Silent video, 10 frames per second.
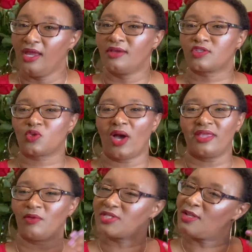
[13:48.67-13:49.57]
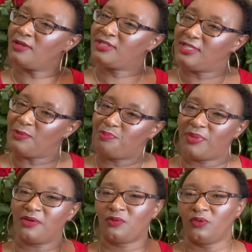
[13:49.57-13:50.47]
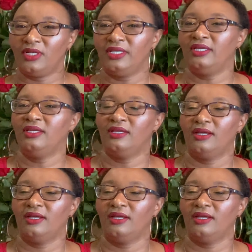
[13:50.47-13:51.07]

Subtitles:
So it was a little deep, but really